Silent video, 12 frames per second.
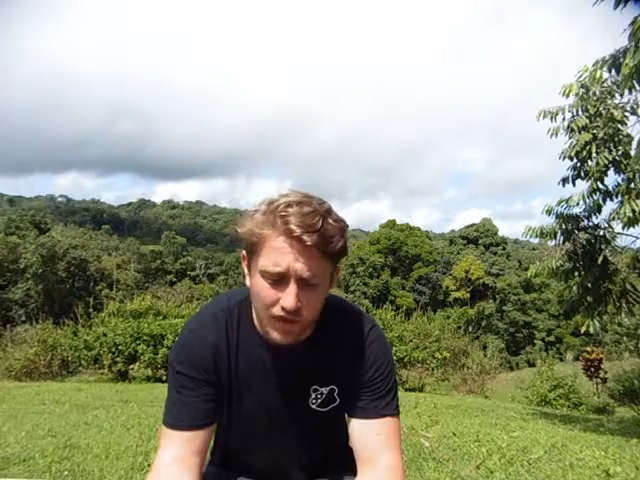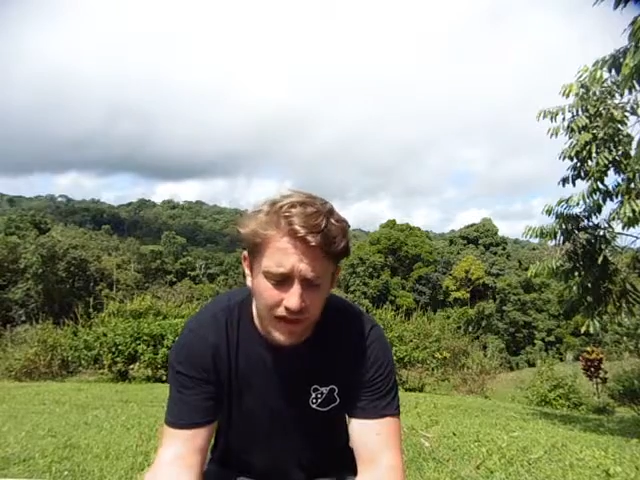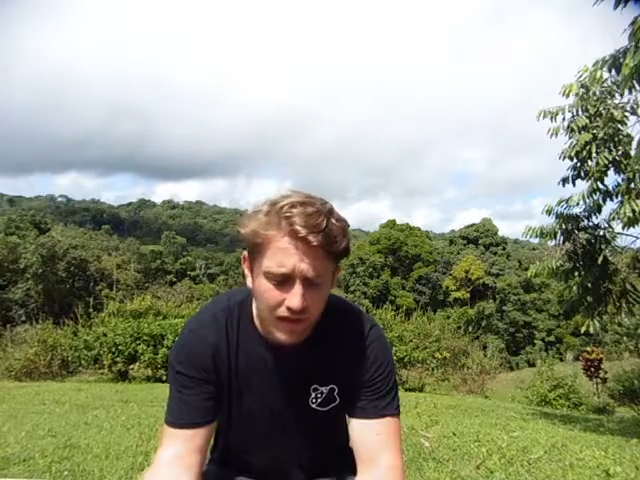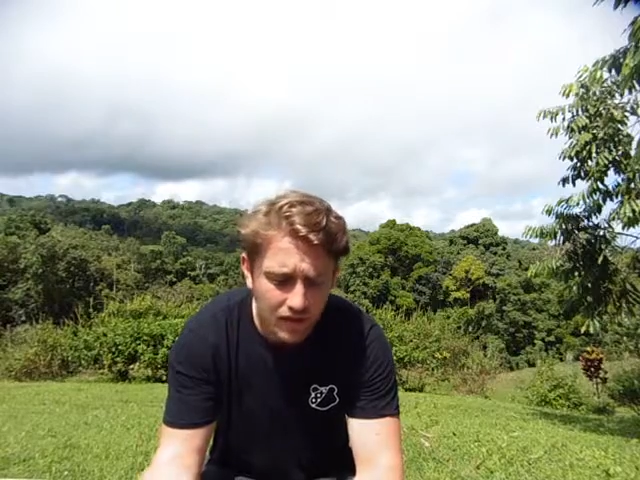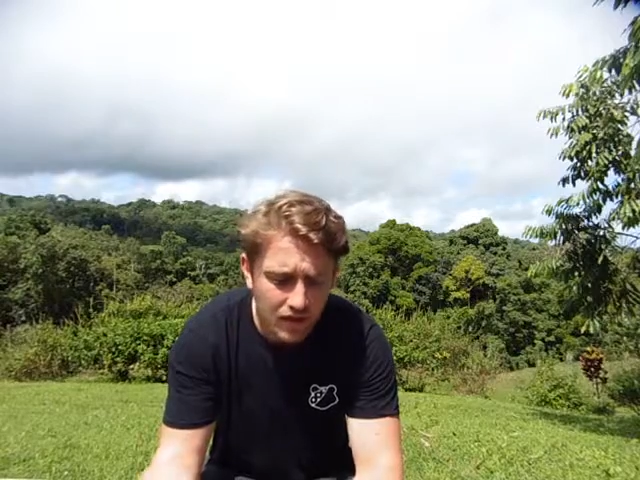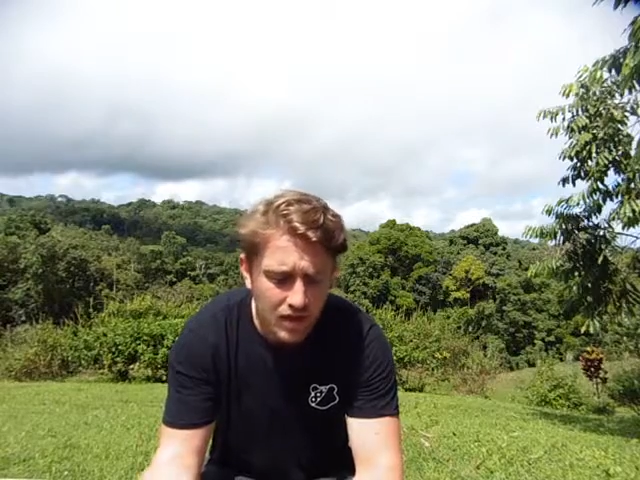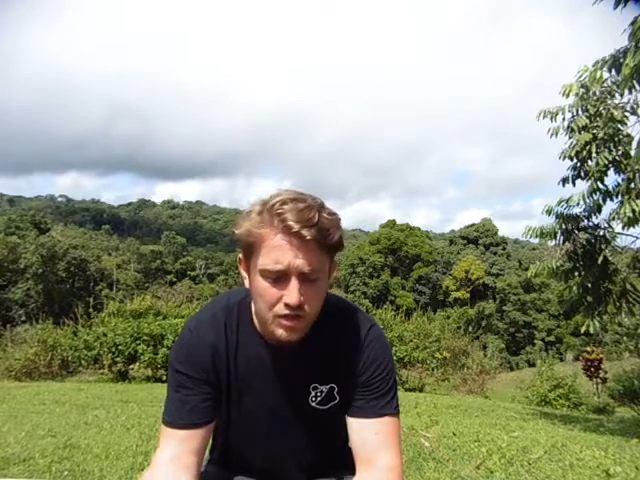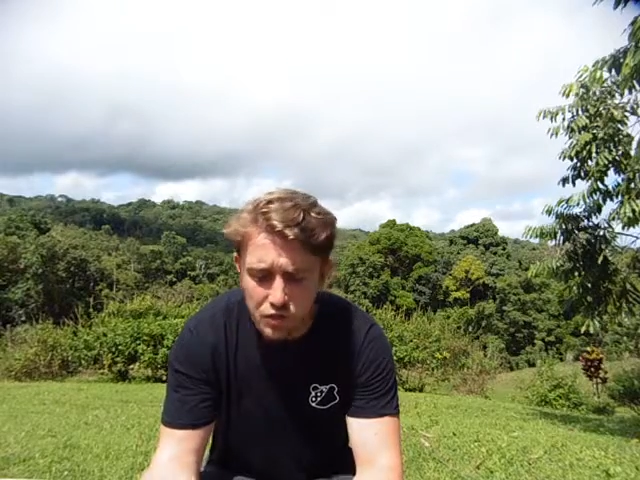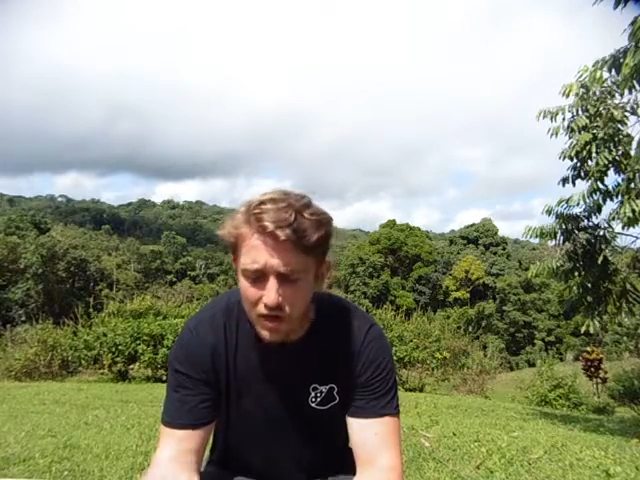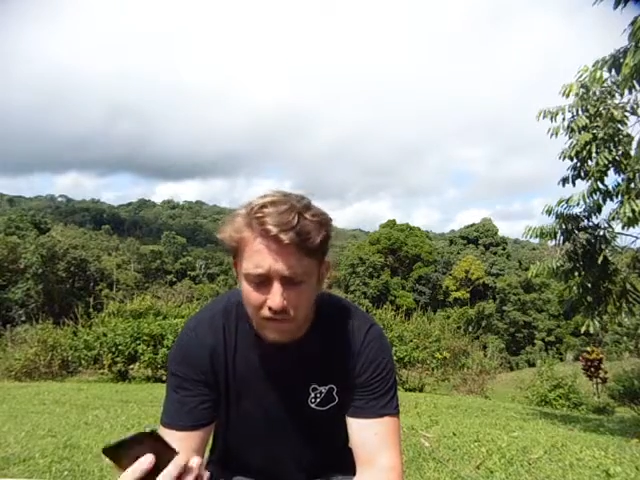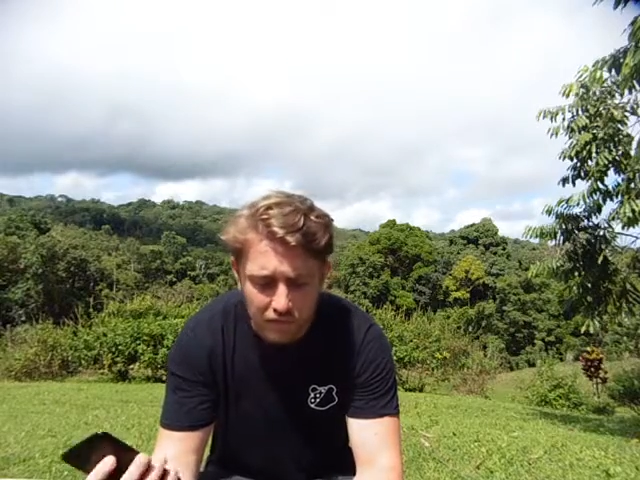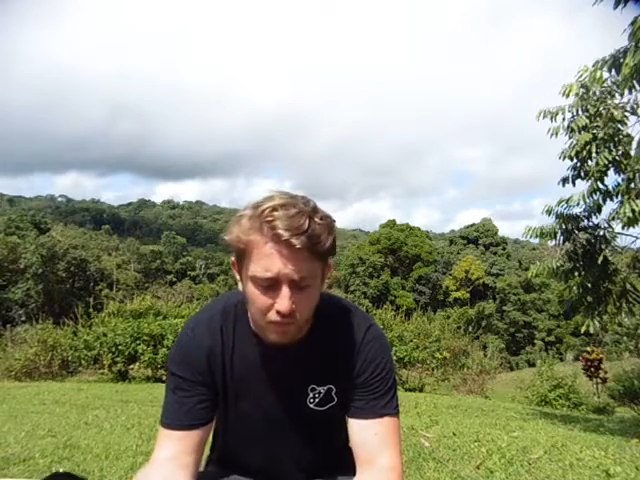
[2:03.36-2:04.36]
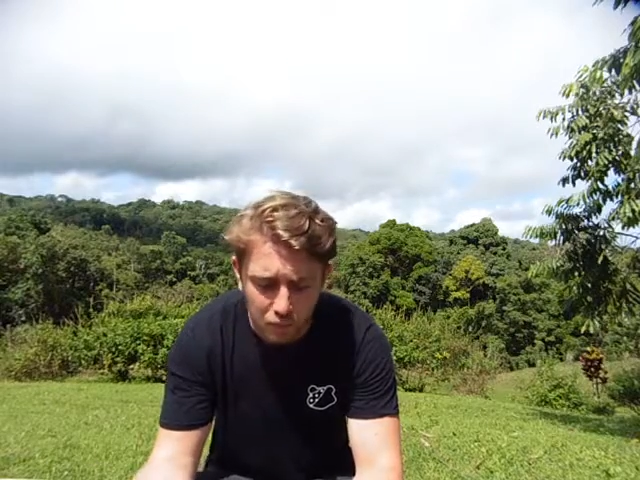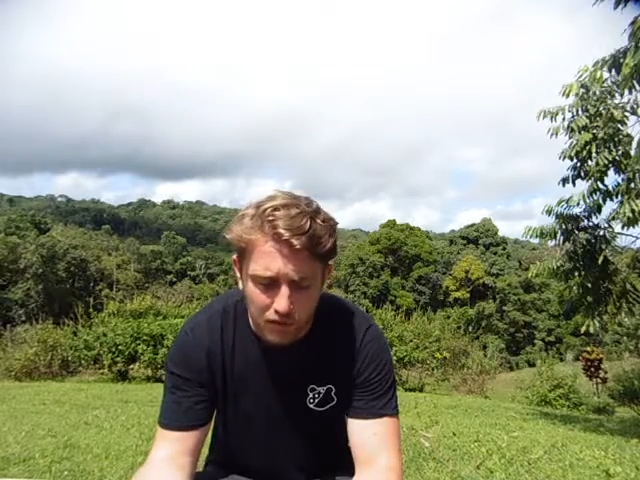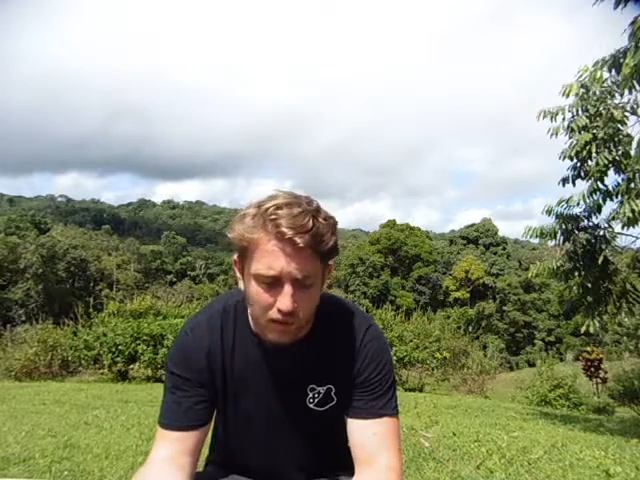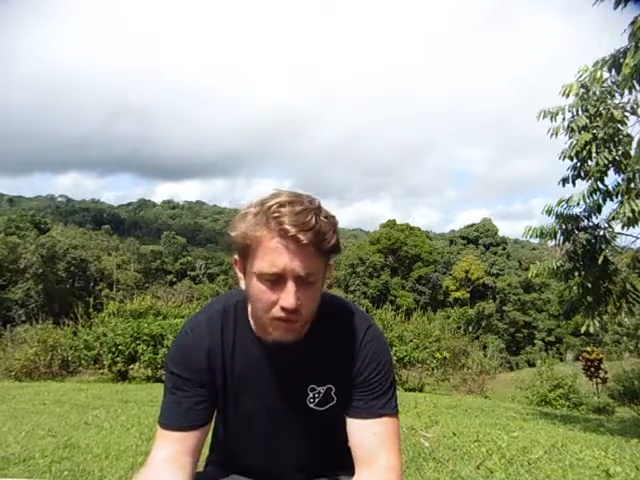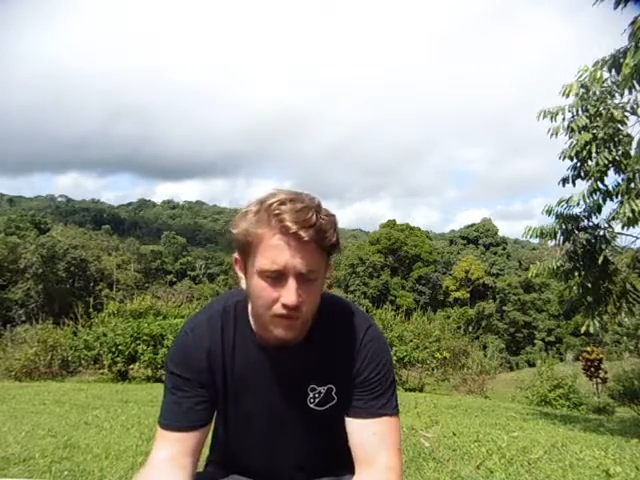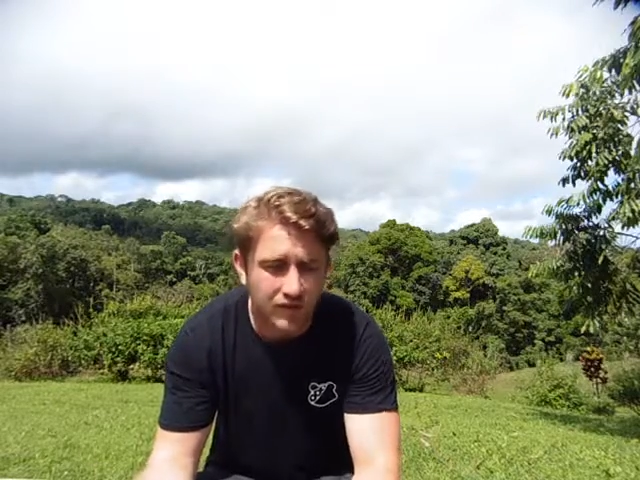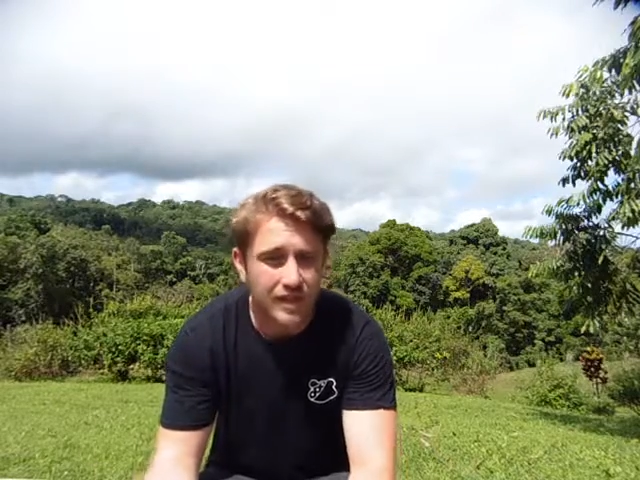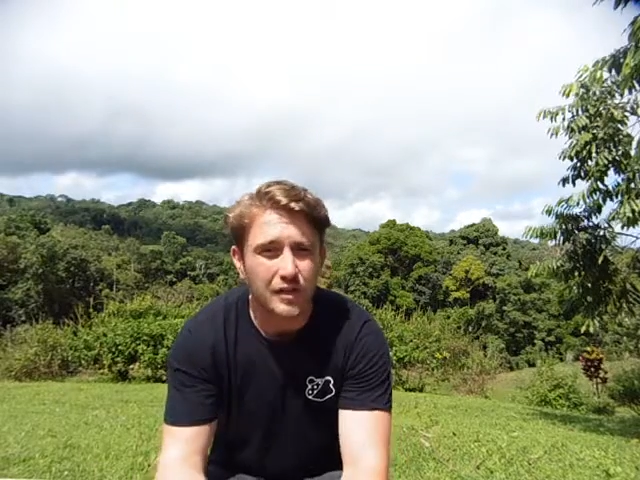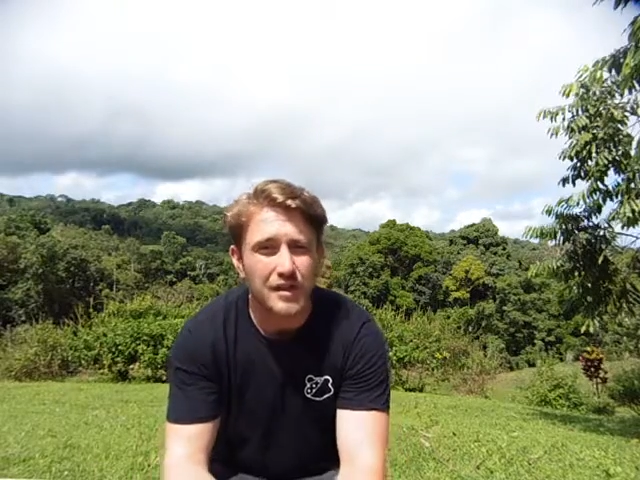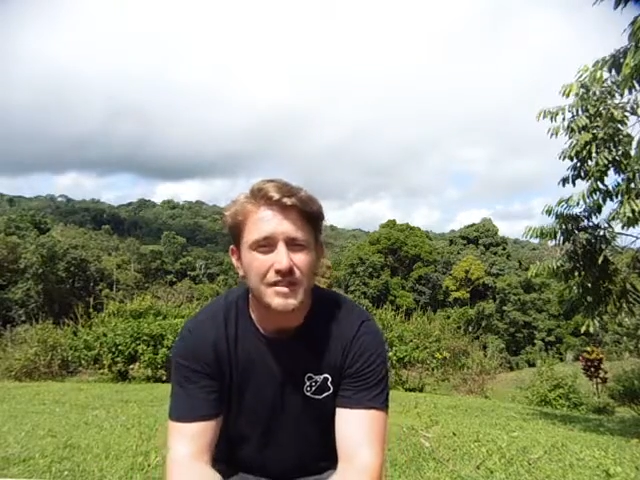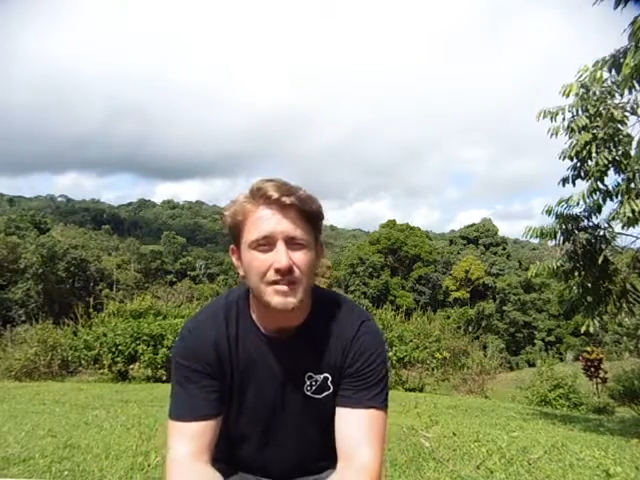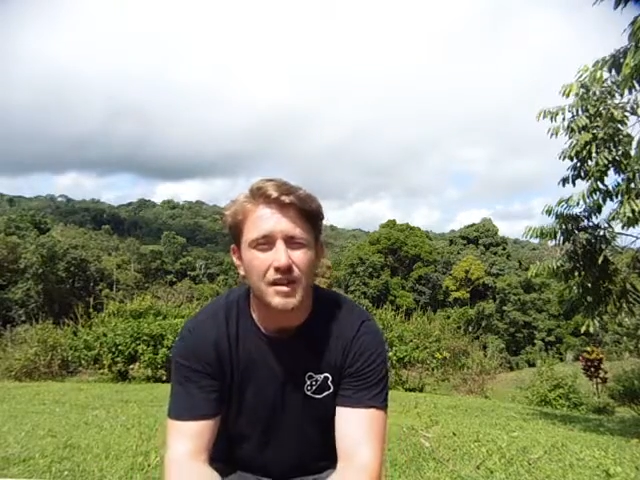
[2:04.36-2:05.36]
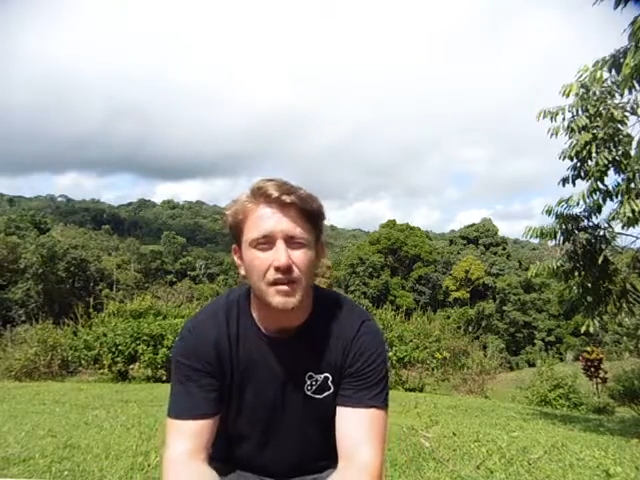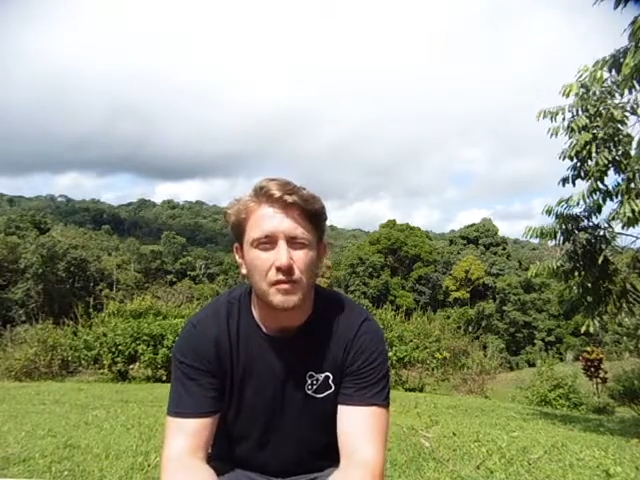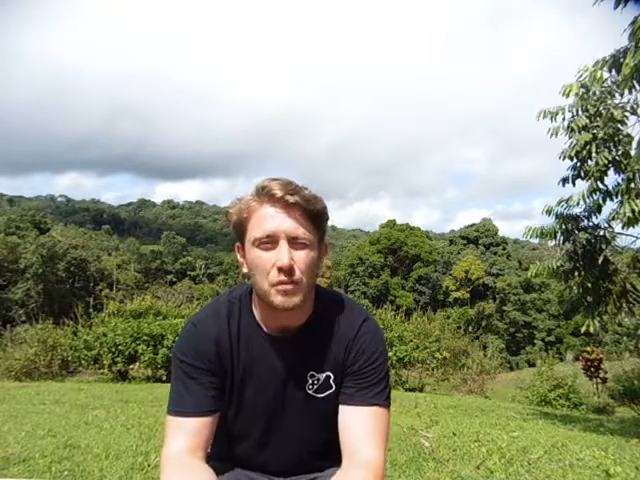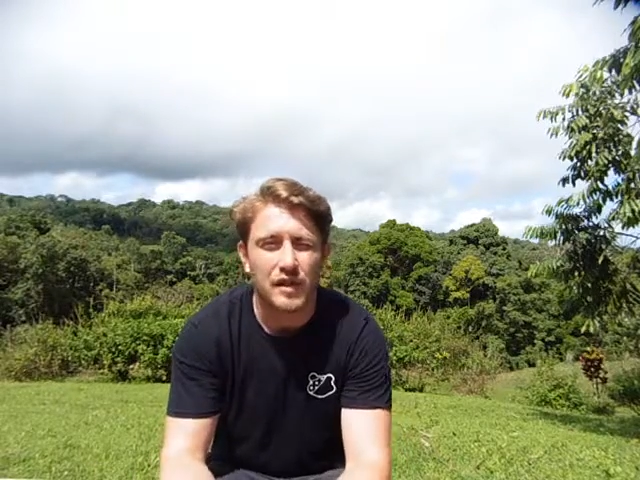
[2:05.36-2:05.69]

then, so after we learned the theory stuff,